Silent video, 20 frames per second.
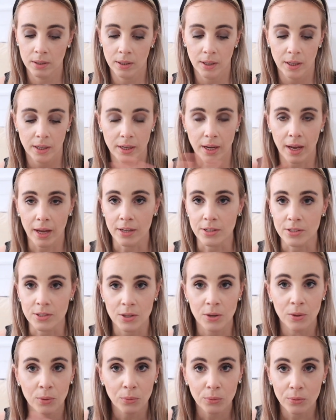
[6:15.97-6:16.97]
It has
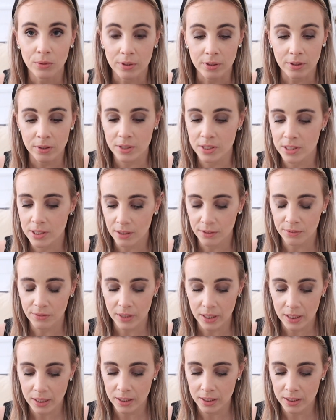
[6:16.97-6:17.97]
all the good stuff
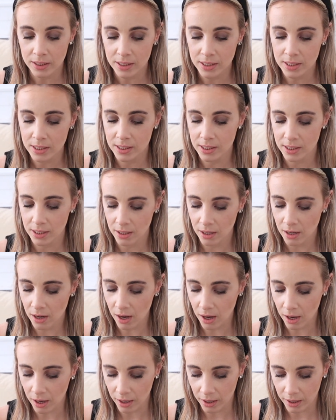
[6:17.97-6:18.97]
in it.
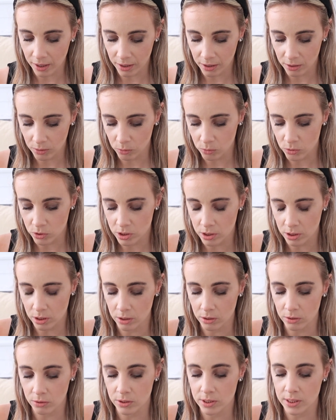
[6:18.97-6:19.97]
I
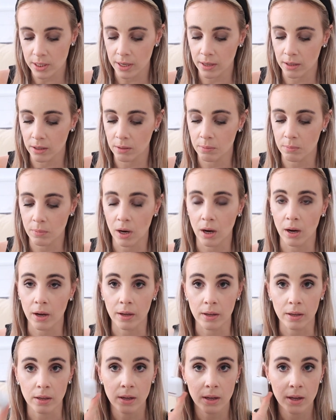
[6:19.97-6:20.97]
also take
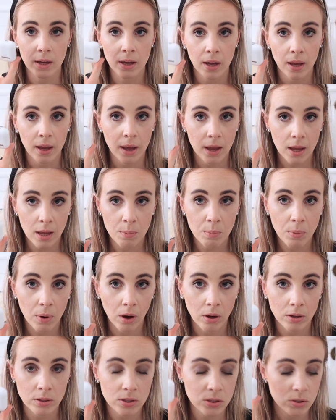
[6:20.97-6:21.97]
my
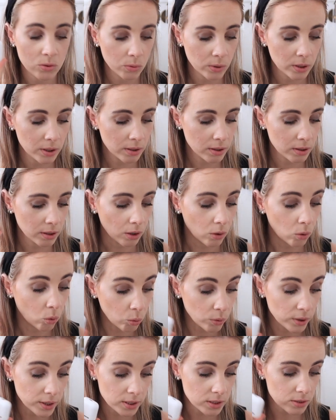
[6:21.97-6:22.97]
AirPods with. I
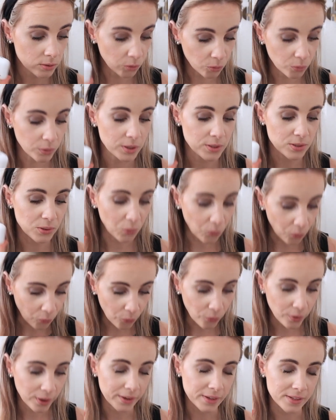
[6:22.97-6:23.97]

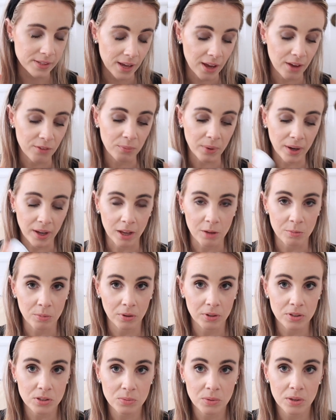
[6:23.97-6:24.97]
always have my
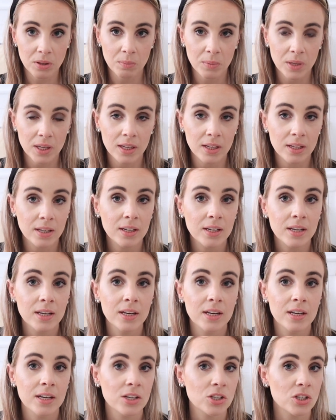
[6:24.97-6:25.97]
AirPods with me,
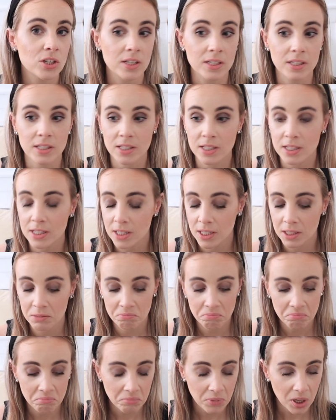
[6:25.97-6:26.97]
just
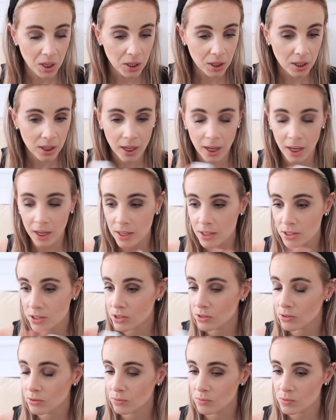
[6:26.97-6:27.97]
in
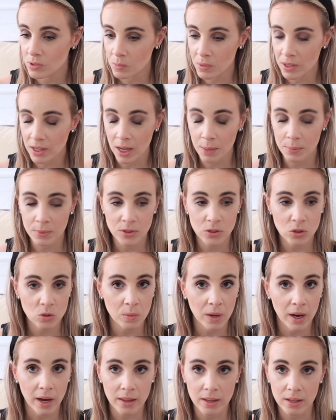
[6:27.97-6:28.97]
case something happens to
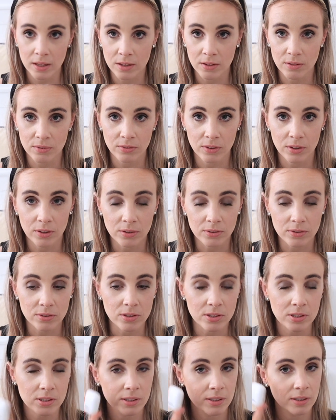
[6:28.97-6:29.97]
my other
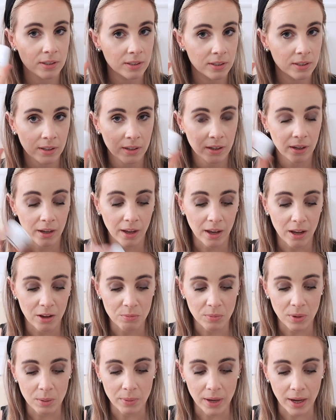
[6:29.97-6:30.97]
earphones. I have
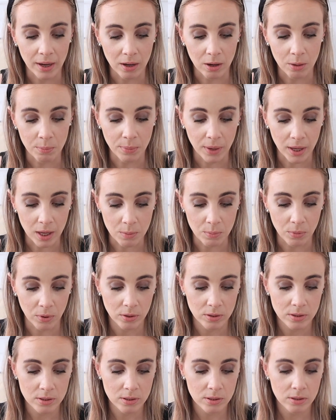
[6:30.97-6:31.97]
my backup
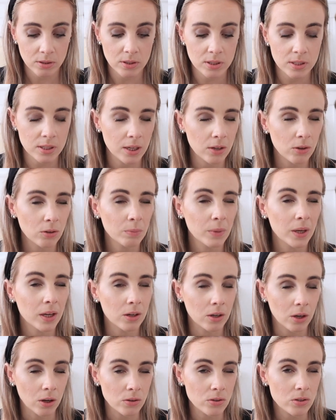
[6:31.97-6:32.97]
AirPods because they're not my
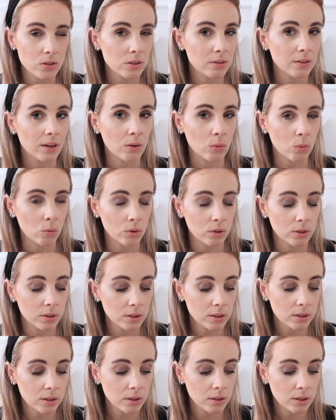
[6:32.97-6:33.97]
go-to at
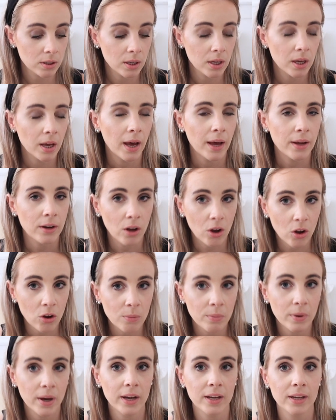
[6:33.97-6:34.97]
work. At
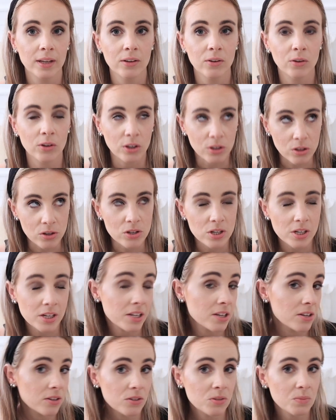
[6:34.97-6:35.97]
home, I usually
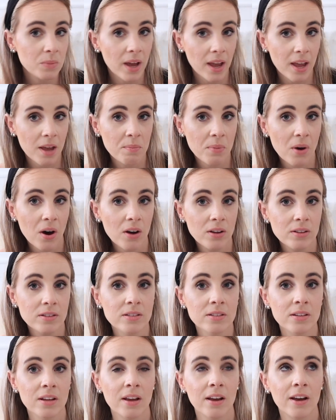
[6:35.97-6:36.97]
use my
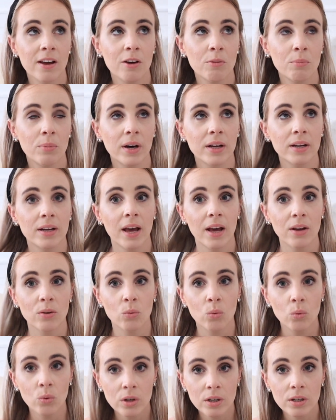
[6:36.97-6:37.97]
AirPods, but at
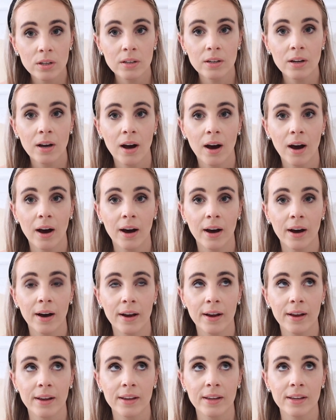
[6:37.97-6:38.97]
work,
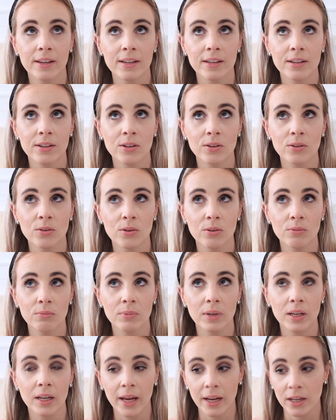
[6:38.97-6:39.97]
I
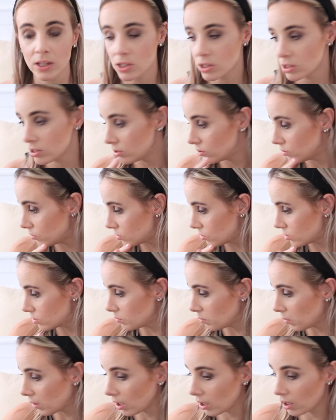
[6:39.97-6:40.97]
like to use
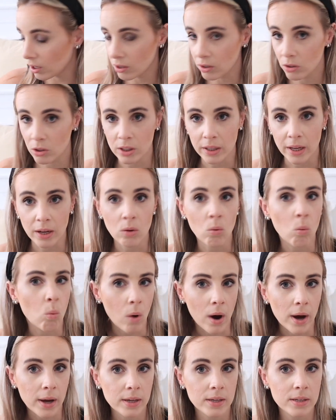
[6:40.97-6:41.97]
my like
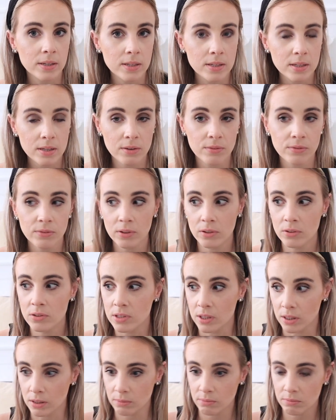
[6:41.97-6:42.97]
wired earphones
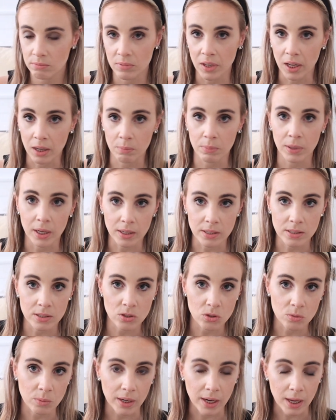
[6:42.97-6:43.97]
that like plugs
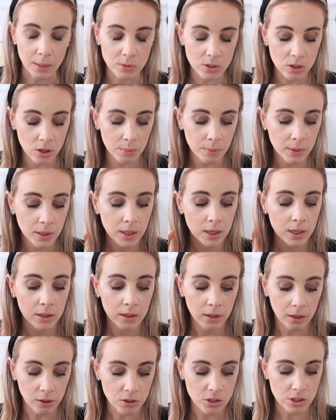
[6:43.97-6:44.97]
into my laptop.
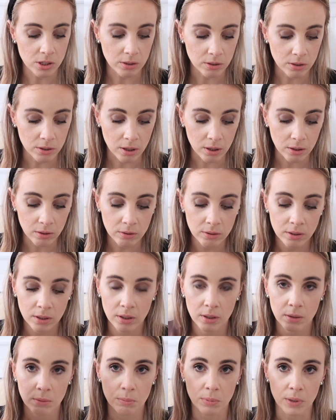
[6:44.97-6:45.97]
I'll show you now,
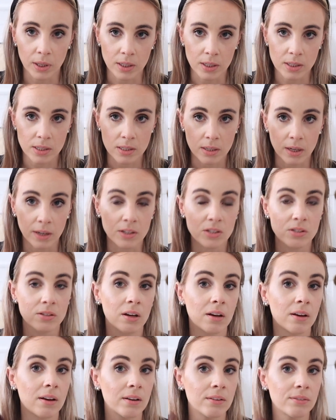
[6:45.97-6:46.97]
but it's nice to
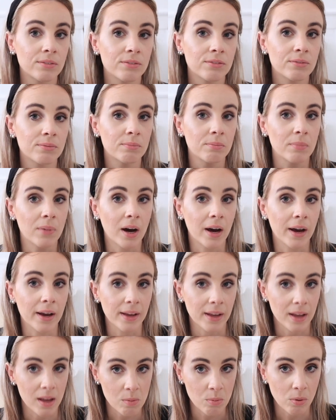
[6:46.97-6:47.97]
have my
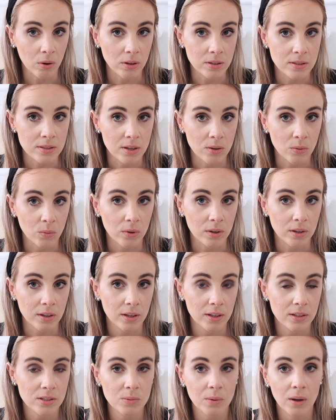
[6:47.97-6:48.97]
AirPods at work
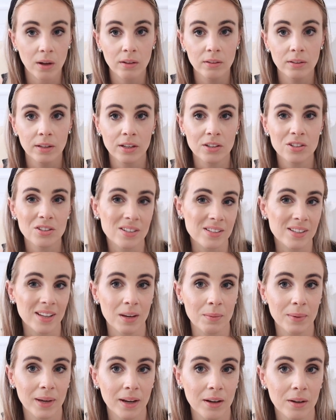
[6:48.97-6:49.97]
as well, just like
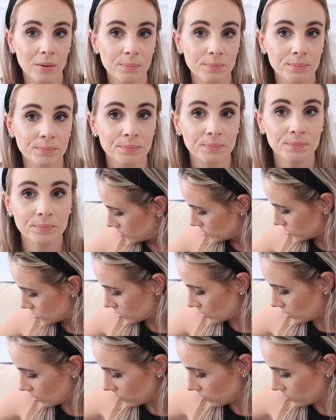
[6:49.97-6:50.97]
a backup.
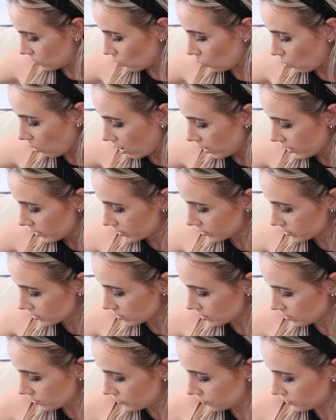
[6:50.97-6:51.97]
So the wired
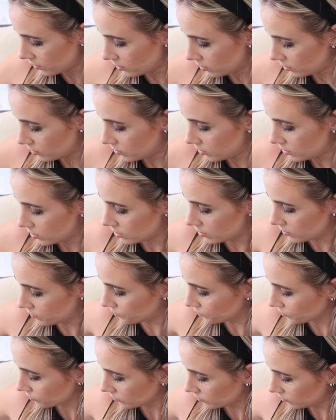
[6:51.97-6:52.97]

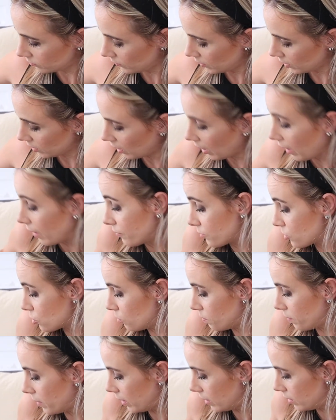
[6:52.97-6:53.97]
earphones, I have two
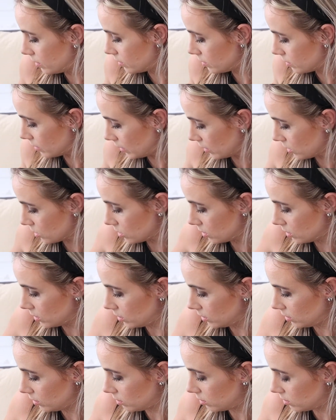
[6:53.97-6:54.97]
pairs
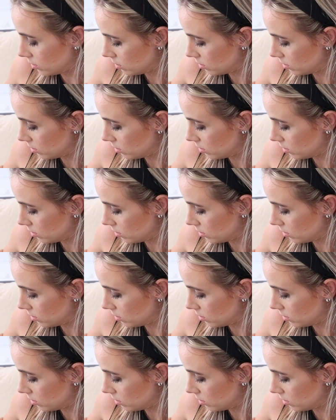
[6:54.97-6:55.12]
actually.